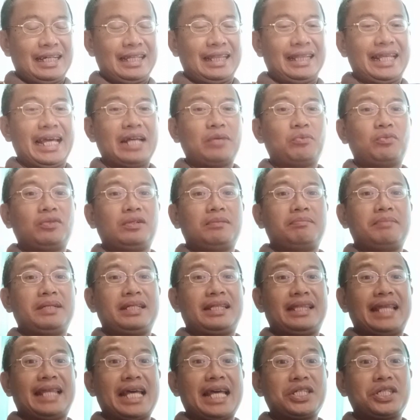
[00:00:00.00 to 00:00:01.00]
that will be
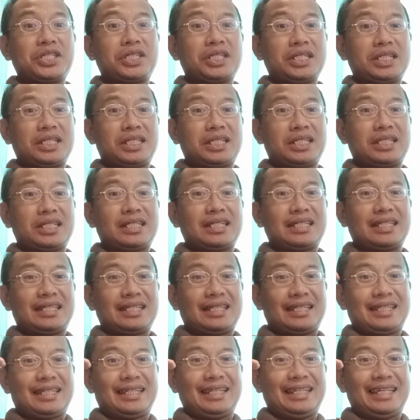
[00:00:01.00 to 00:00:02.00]
tested
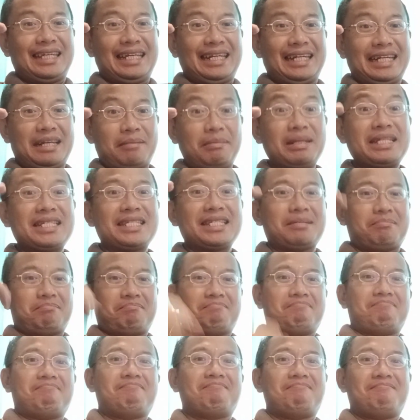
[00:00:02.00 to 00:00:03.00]
in the midterm,
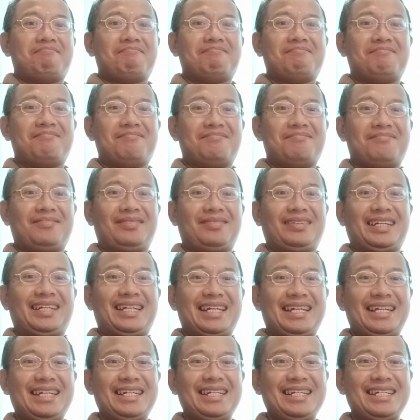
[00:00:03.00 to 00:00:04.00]

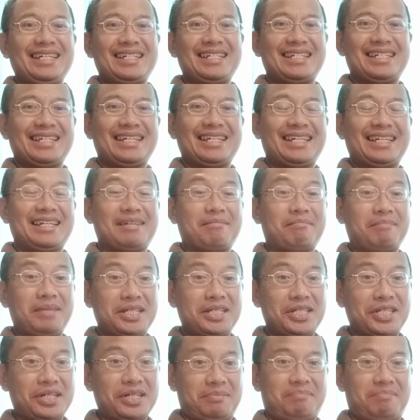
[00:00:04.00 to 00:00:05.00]
okay,
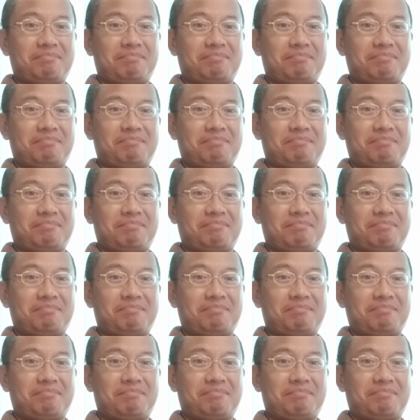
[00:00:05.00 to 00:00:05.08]
midterm.